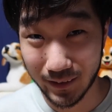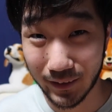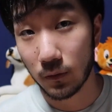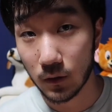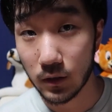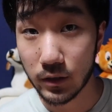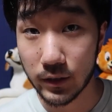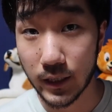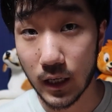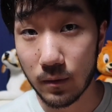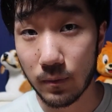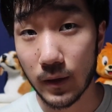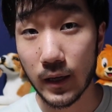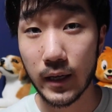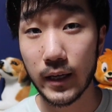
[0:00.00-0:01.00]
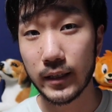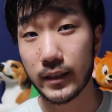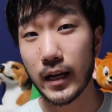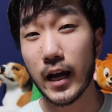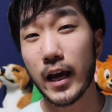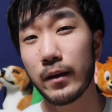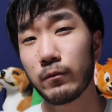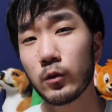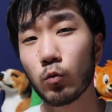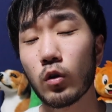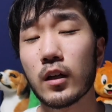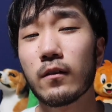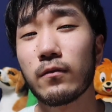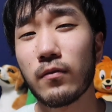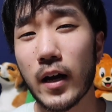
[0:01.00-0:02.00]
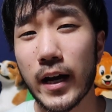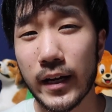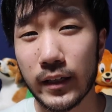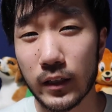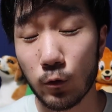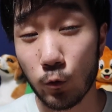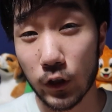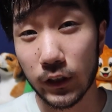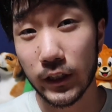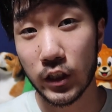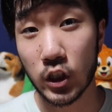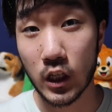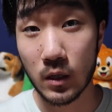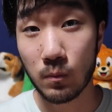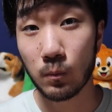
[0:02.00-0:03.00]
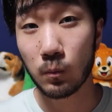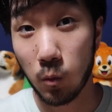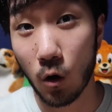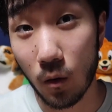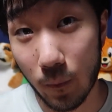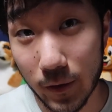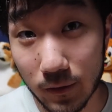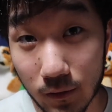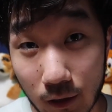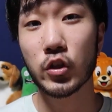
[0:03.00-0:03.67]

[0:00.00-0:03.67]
First tip is that if you want to find a really cheap apartment,